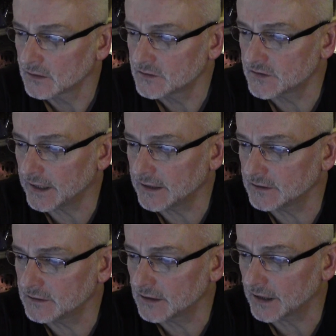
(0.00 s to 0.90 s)

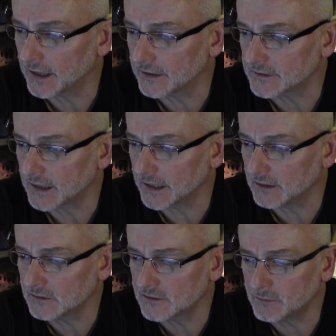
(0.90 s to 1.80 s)
taken at
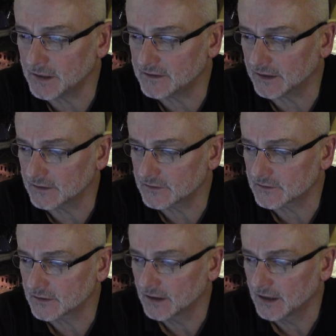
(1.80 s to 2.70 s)
elders'
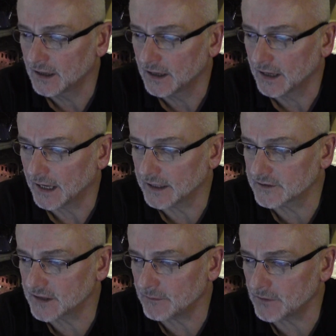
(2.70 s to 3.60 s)
meetings,
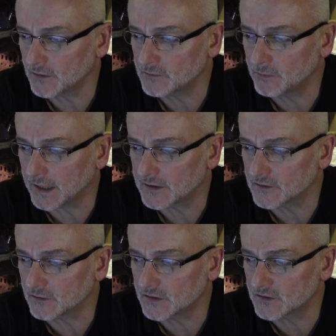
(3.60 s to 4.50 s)
except those based
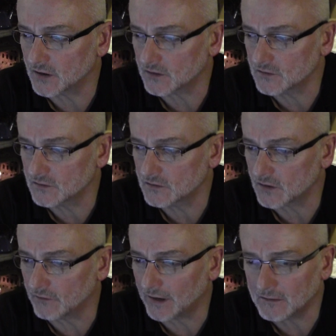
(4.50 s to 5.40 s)
on discussions
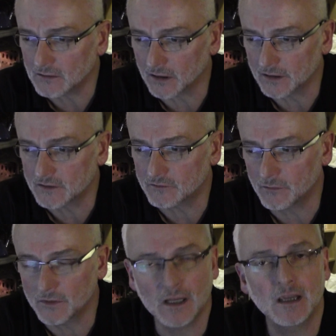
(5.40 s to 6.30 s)
of outlines
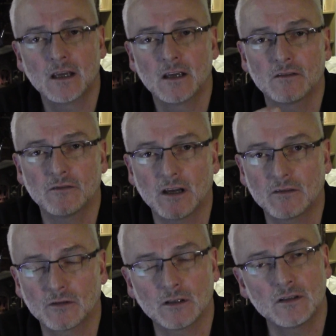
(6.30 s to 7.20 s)
from the
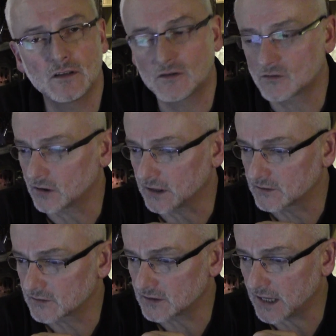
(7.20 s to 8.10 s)
faithful and discreet
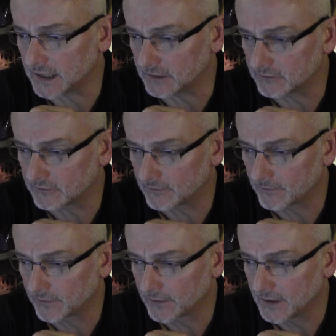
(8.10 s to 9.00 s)
slave,
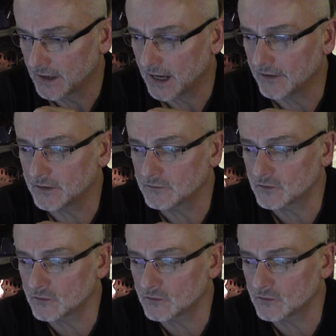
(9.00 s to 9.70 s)
and that do